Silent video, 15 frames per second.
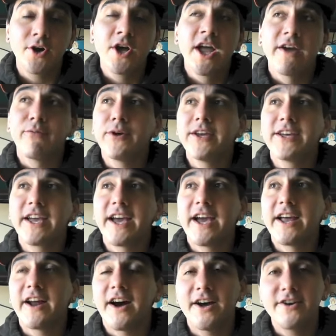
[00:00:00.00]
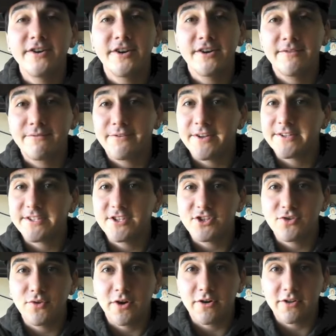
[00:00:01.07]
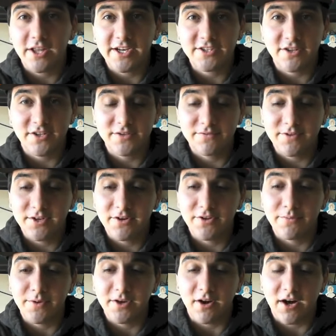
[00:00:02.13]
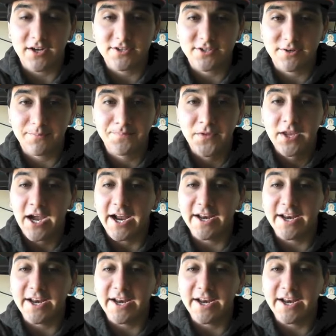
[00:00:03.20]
If we get 150, 200 likes on this video, that'd be awesome.